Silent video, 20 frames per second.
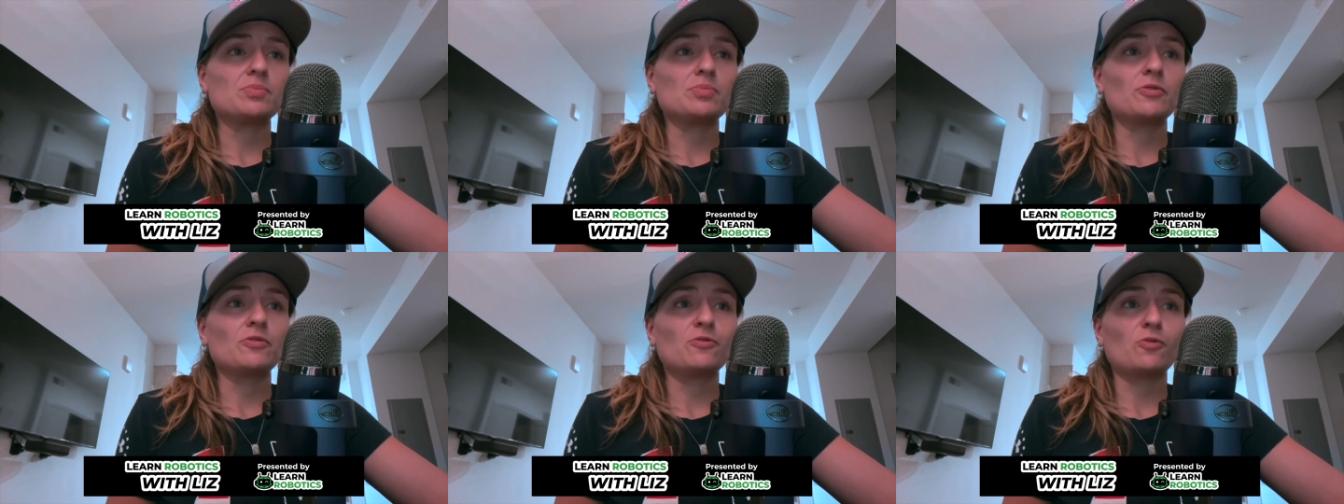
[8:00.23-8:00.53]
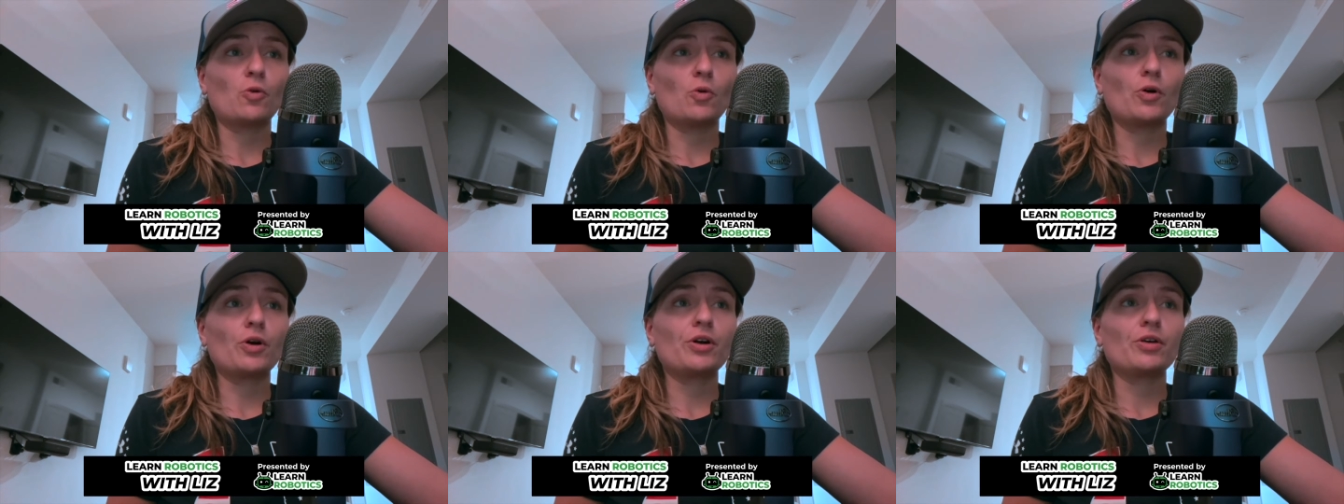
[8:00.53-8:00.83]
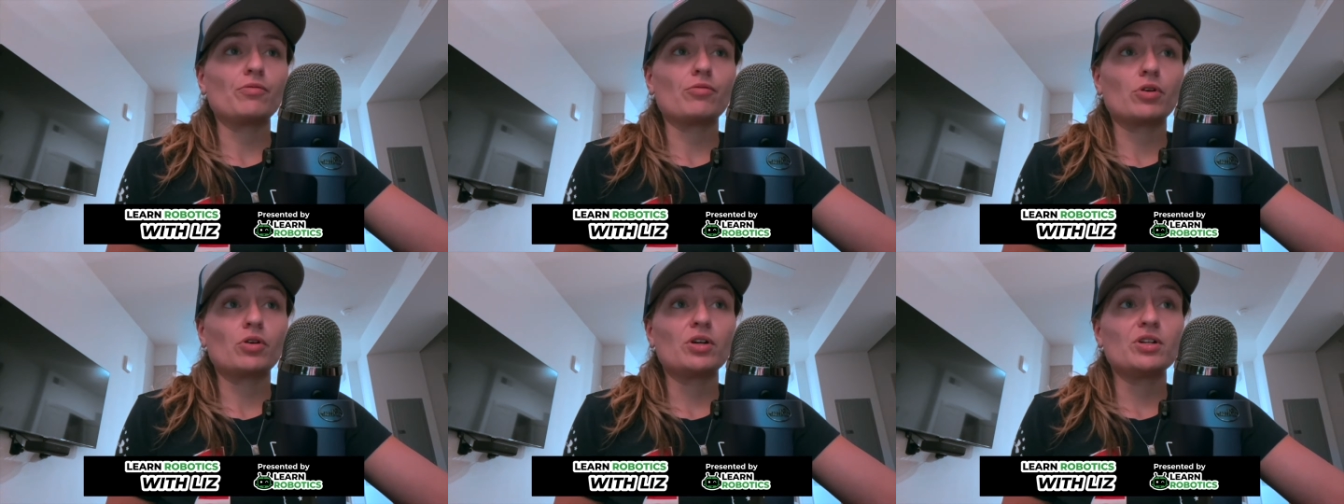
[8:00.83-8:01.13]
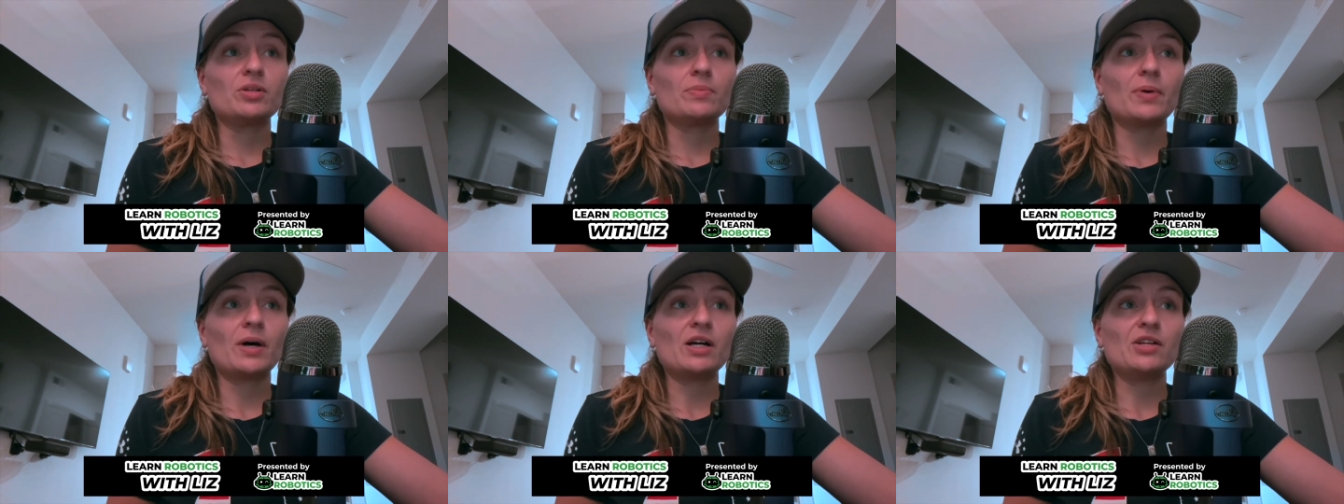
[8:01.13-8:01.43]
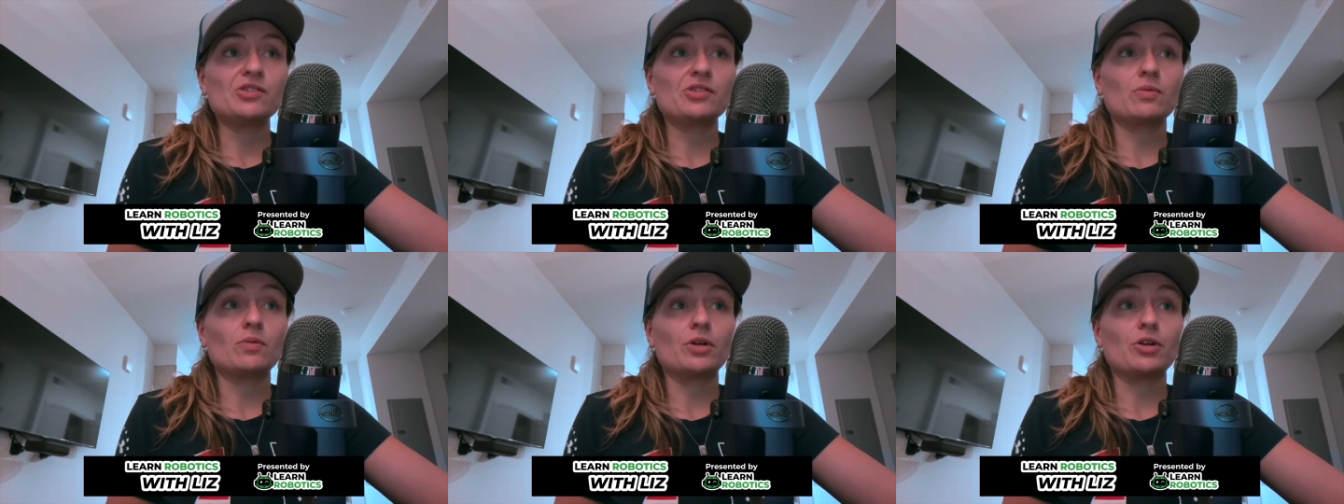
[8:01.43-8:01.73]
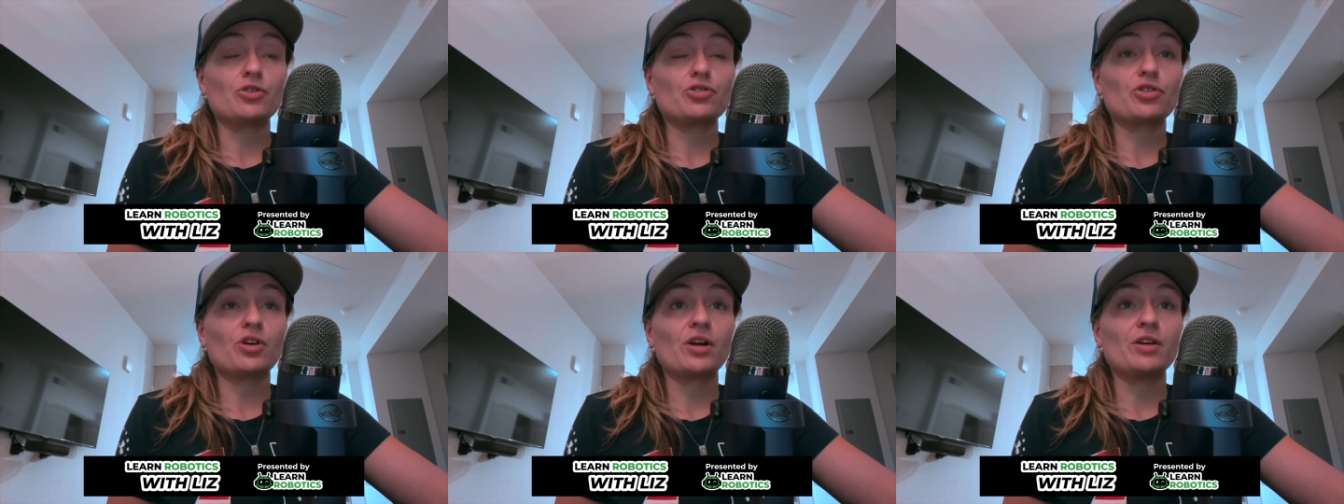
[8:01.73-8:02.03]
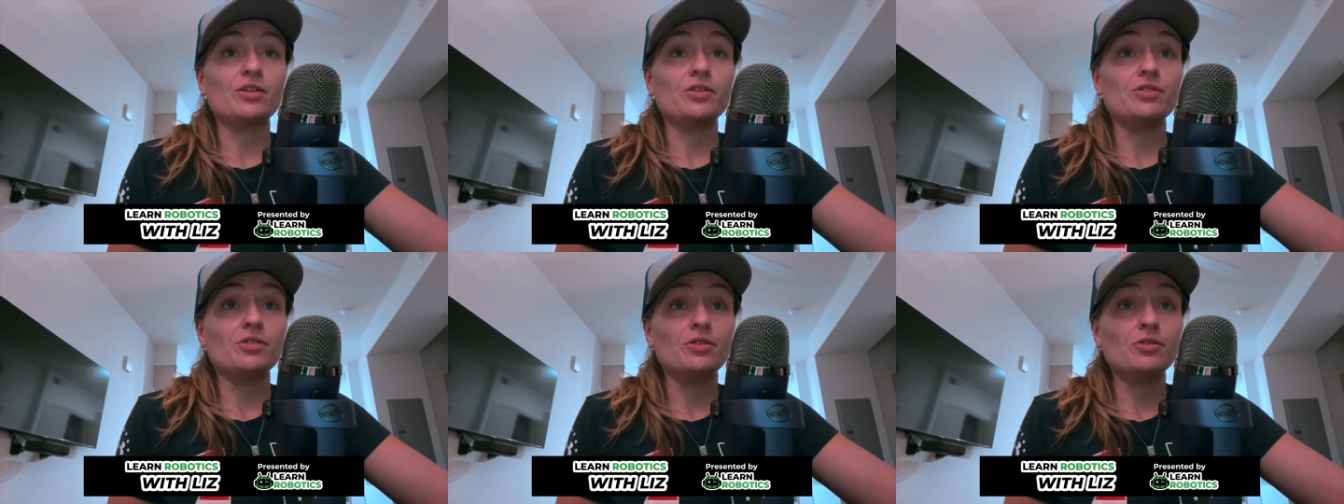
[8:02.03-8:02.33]
before. It really depends on what you're
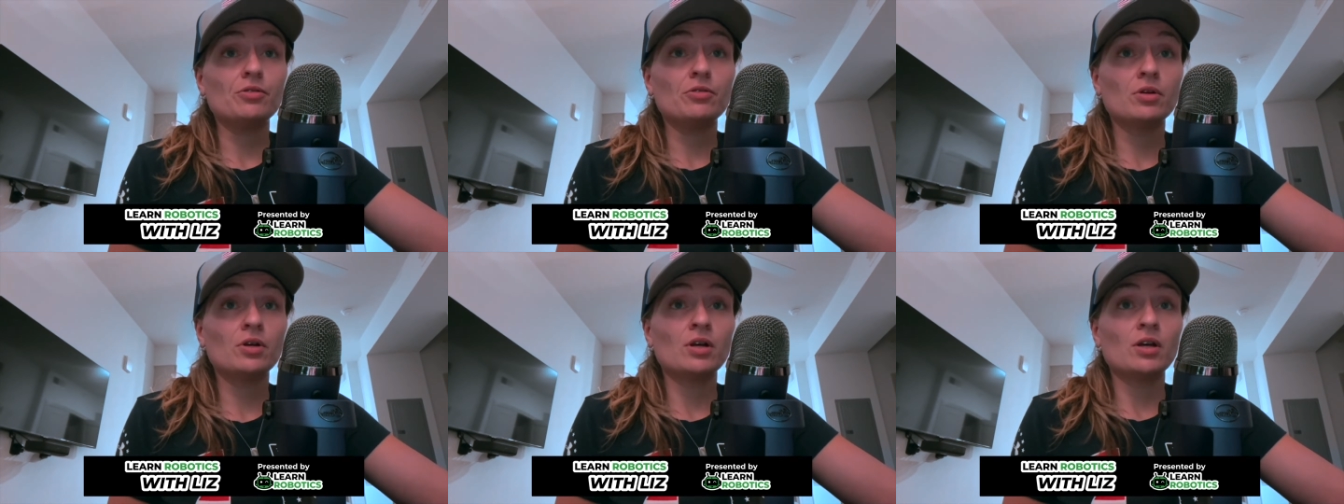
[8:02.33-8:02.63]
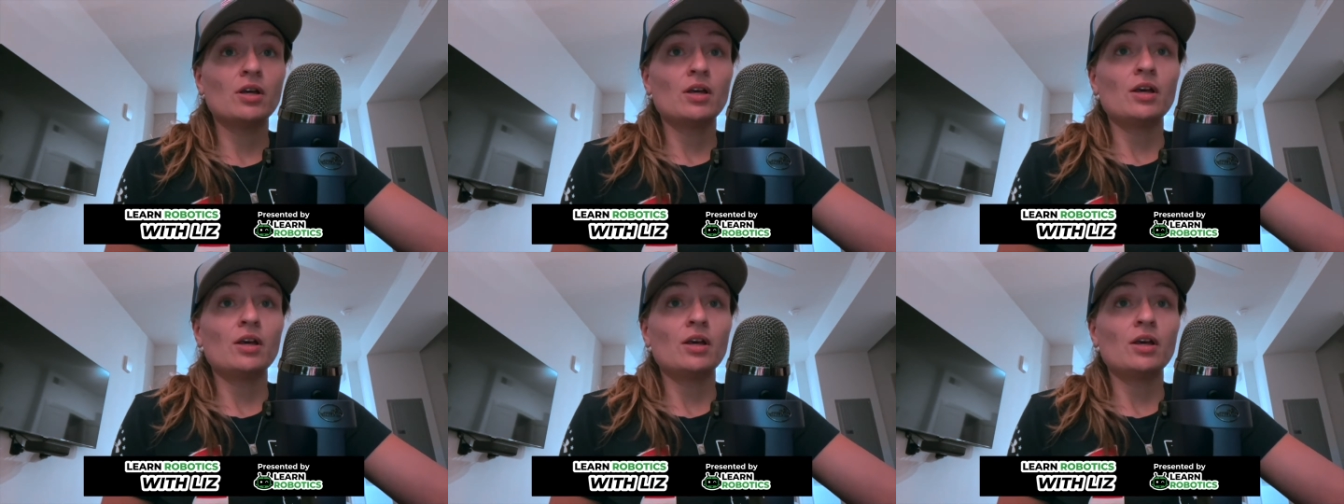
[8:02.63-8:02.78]
trying to do.